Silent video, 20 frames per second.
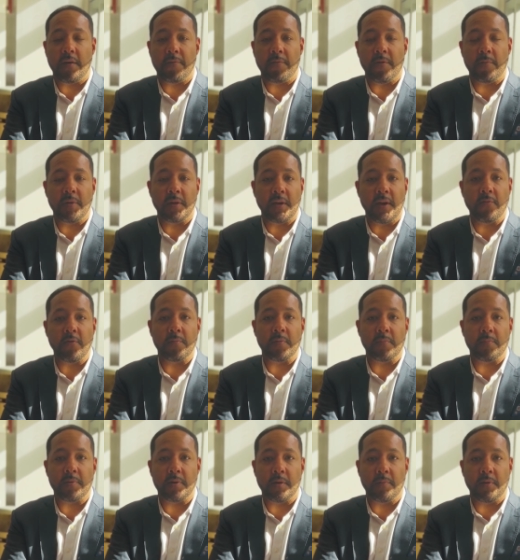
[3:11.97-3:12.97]
from a
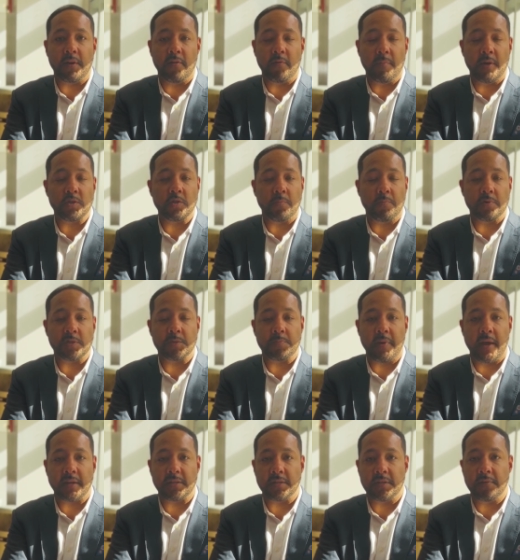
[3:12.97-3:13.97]
governmental
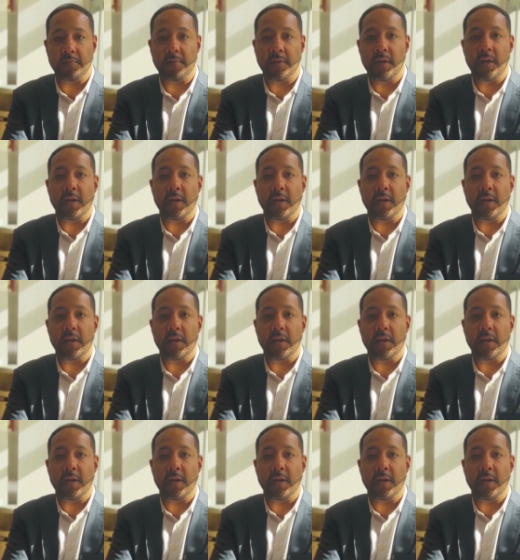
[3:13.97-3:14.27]
perspective,